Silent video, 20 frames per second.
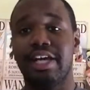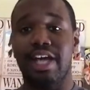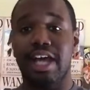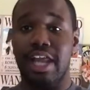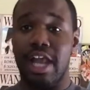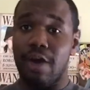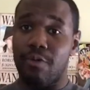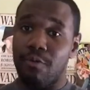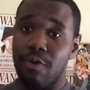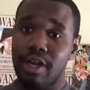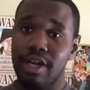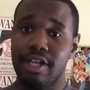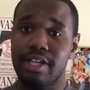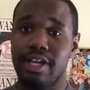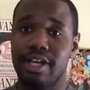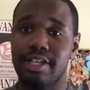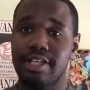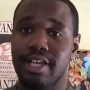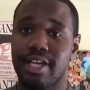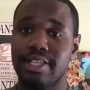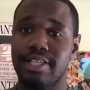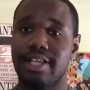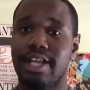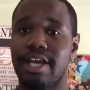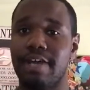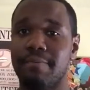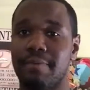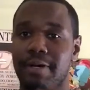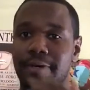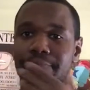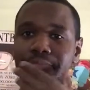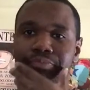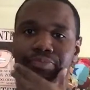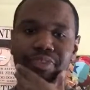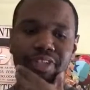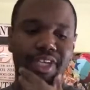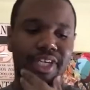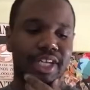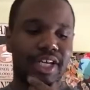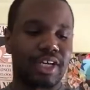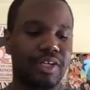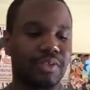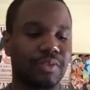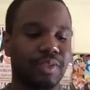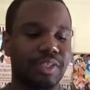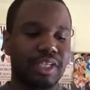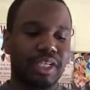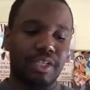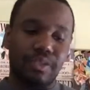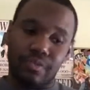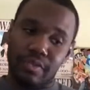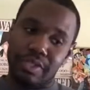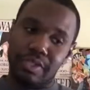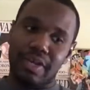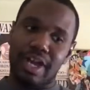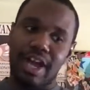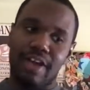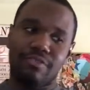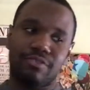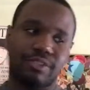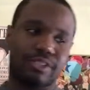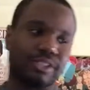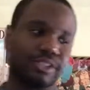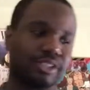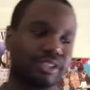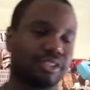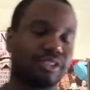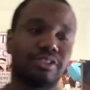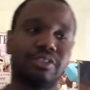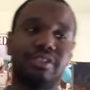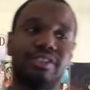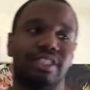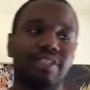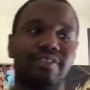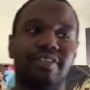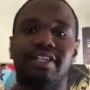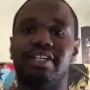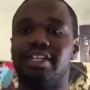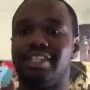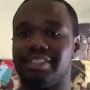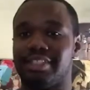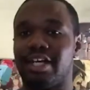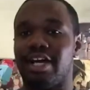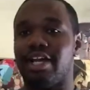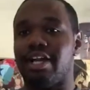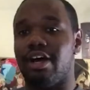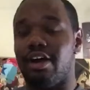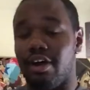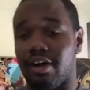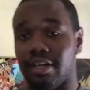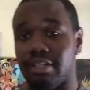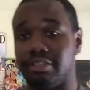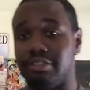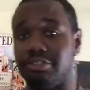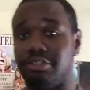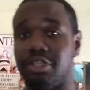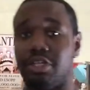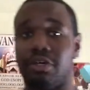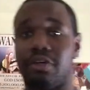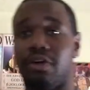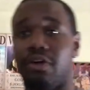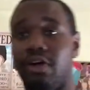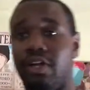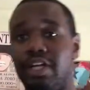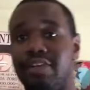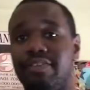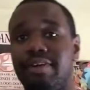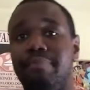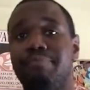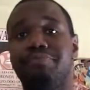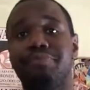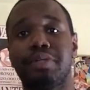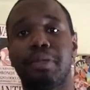And I would have done it yesterday, but, you know, when you have work, school, and everything, it's kind of hard to juggle all of it.